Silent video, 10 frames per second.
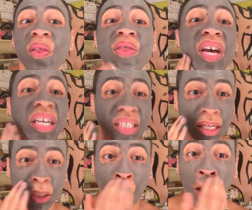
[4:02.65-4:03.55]
the
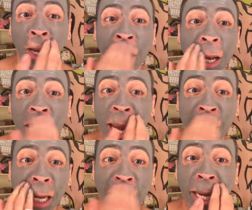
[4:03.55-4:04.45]
accessories that
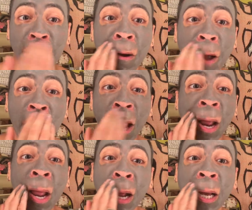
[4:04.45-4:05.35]
I need, okay?